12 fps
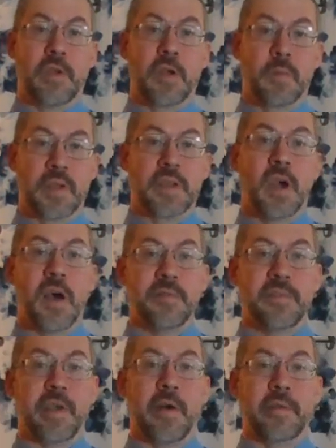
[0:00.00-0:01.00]
Doug McGuff
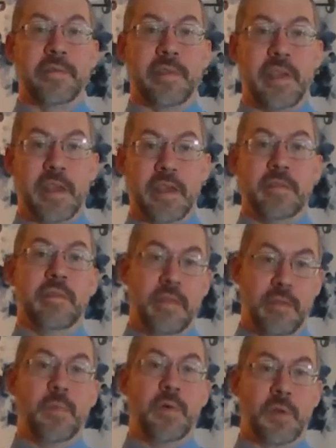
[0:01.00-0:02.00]
tells in
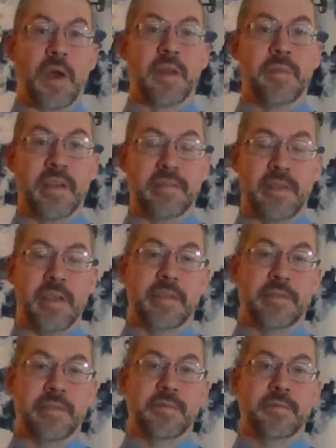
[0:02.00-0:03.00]
the book Body by
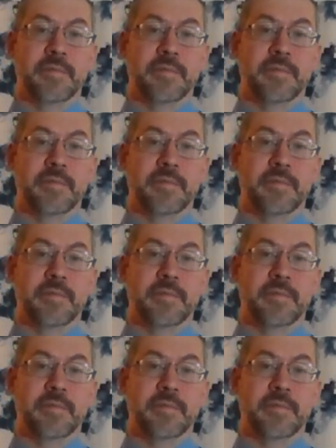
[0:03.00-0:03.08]
Science.